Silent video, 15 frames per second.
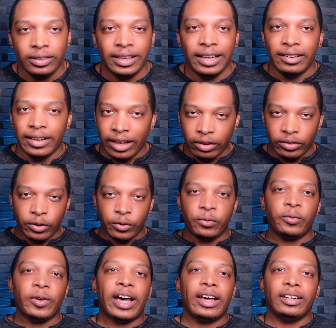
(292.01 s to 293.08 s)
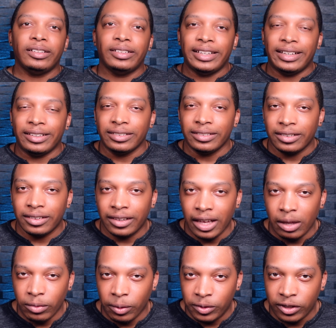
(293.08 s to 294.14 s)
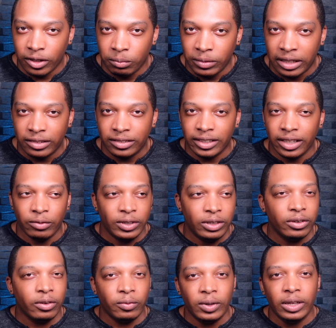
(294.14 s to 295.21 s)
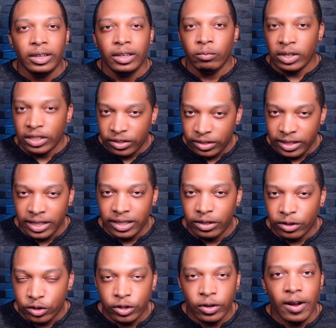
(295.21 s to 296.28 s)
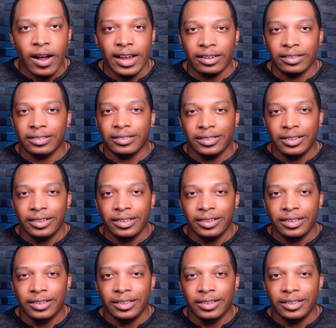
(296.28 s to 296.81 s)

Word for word: an elder finally came up to me and said, You know, we see you're trying,